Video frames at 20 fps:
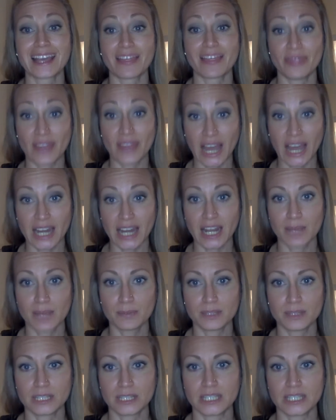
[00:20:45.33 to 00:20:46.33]
That I
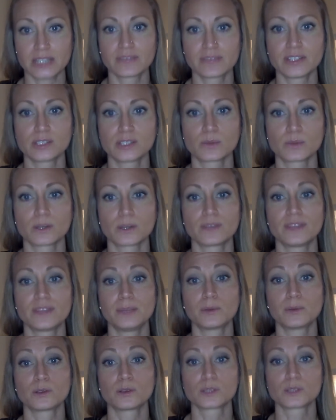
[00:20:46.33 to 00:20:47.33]
believe is one of the
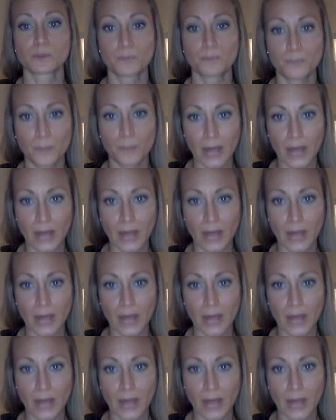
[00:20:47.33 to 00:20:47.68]
most